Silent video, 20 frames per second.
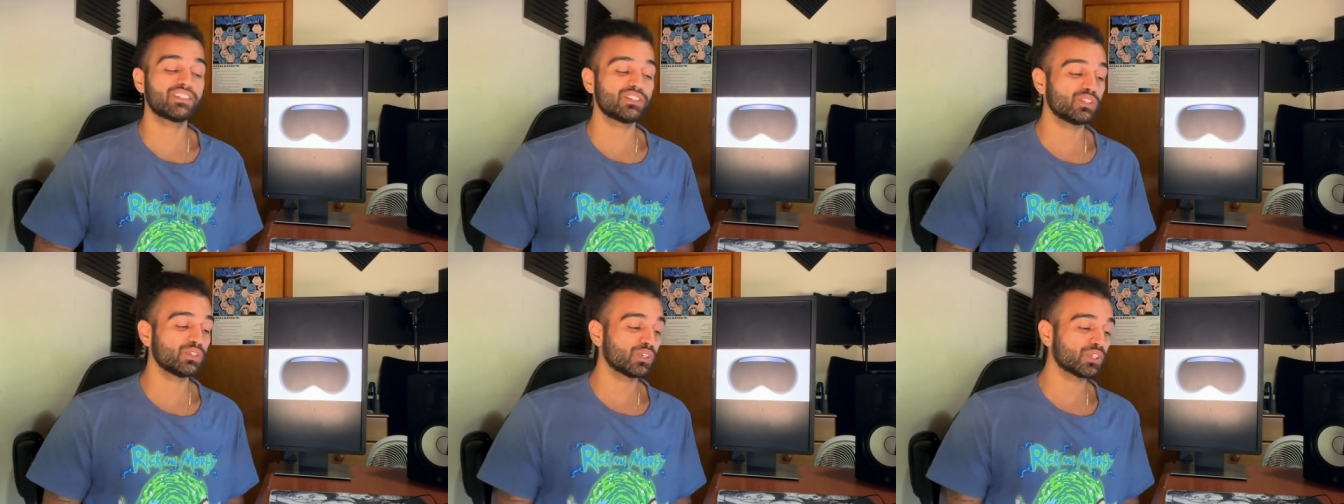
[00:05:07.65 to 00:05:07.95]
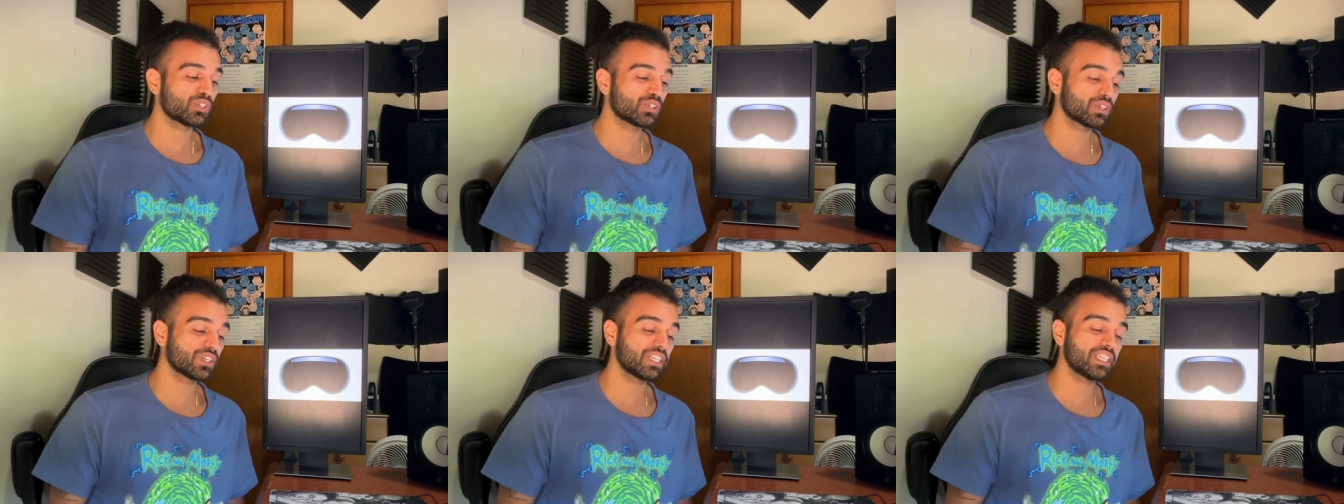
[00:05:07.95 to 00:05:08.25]
Do you
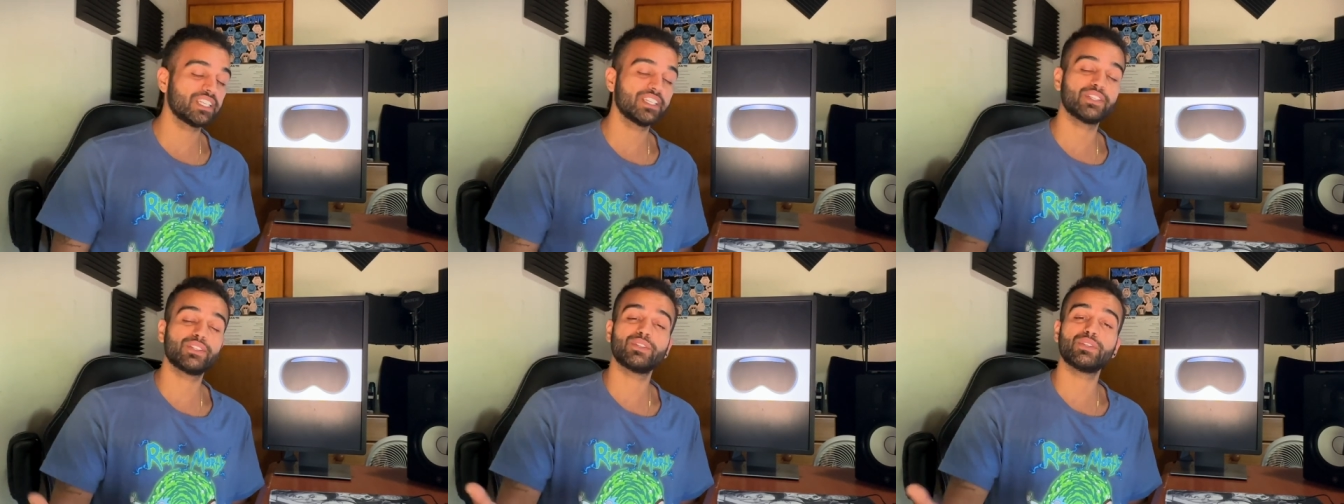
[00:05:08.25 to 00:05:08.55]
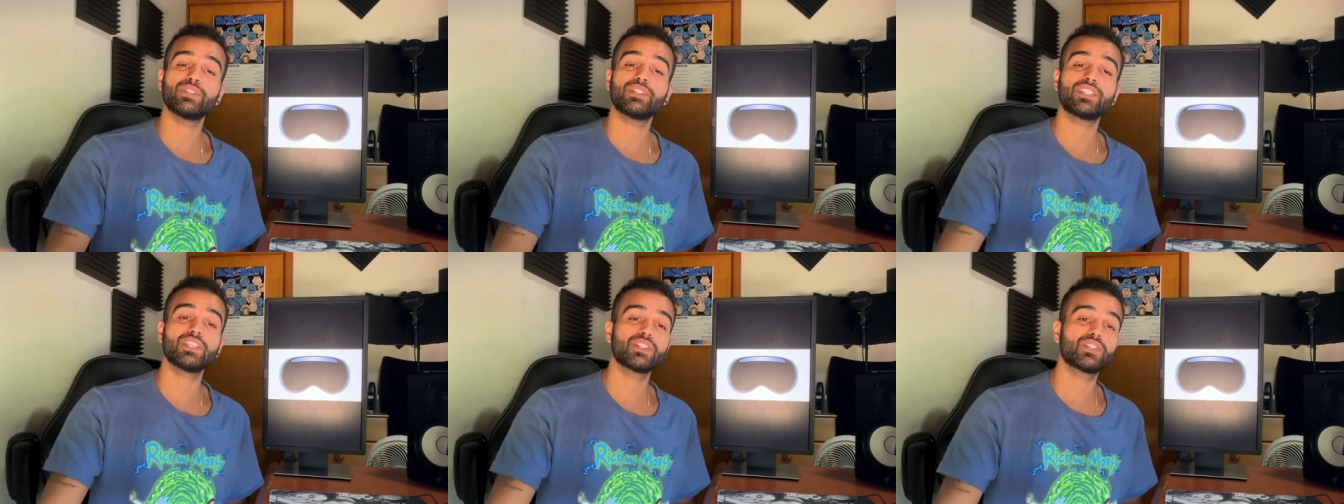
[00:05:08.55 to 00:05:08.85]
agree? Do
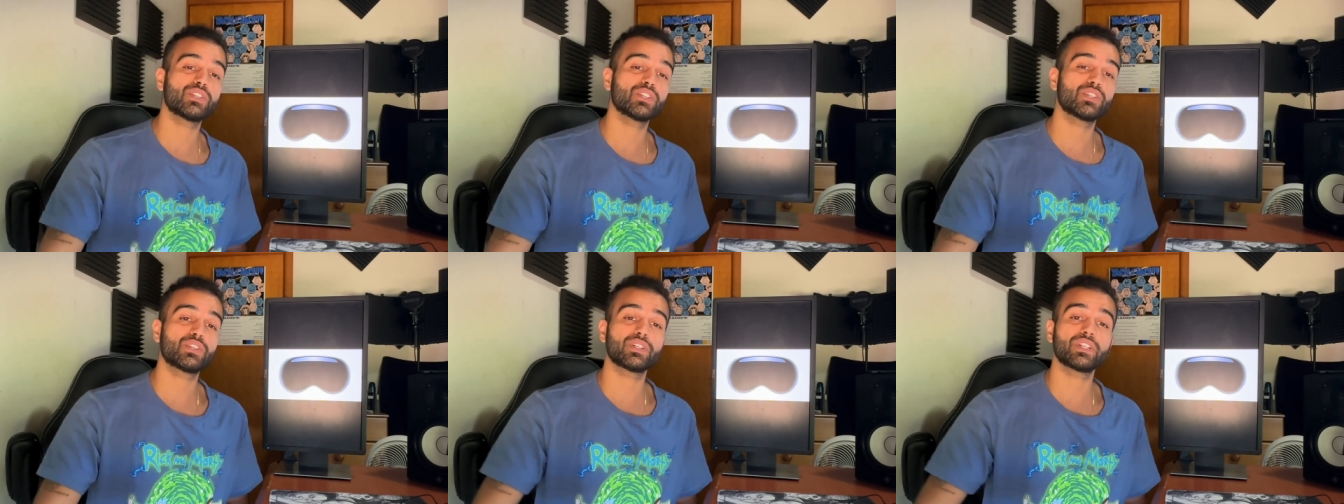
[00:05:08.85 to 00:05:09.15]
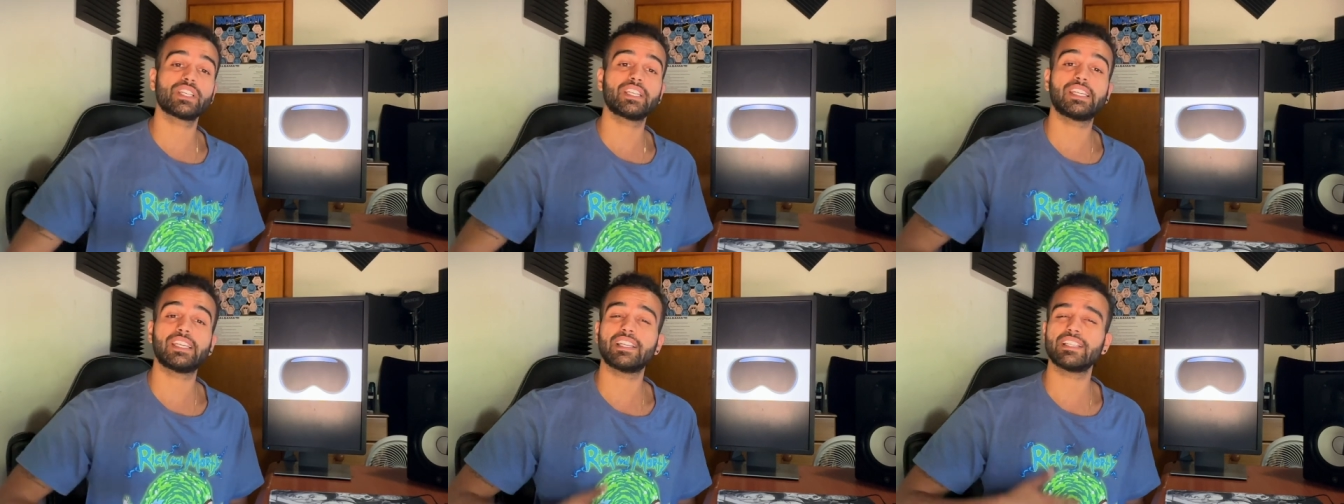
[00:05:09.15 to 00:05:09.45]
you
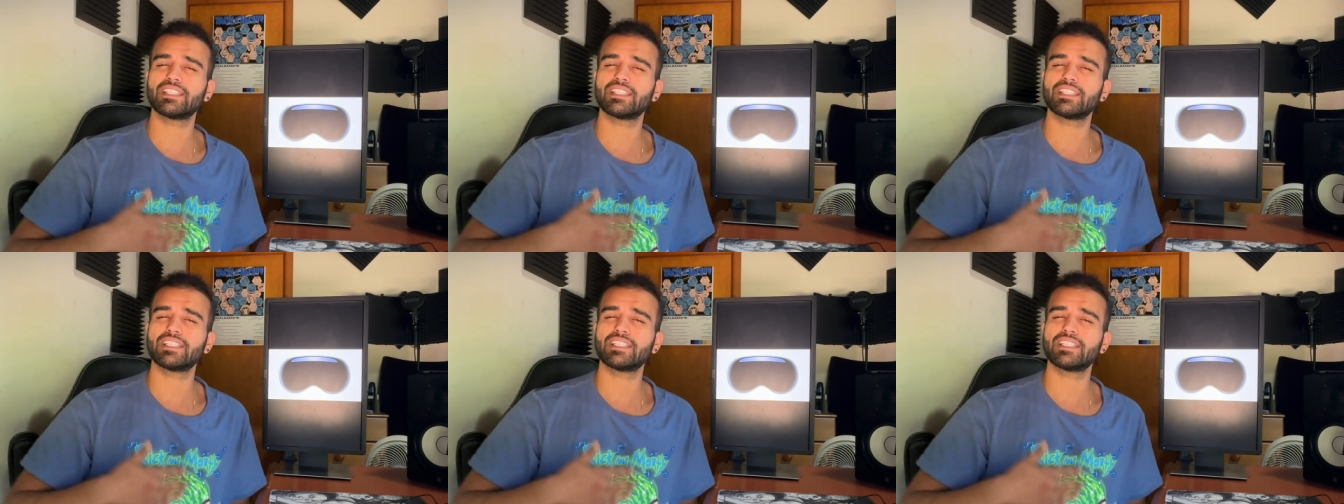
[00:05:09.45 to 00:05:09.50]
disagree?